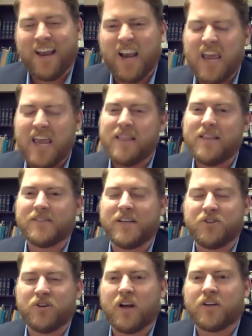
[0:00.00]
And in this
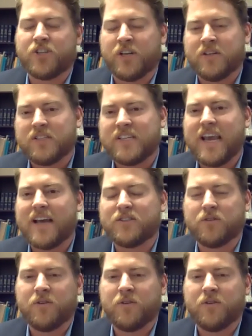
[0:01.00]
introduction, C.S.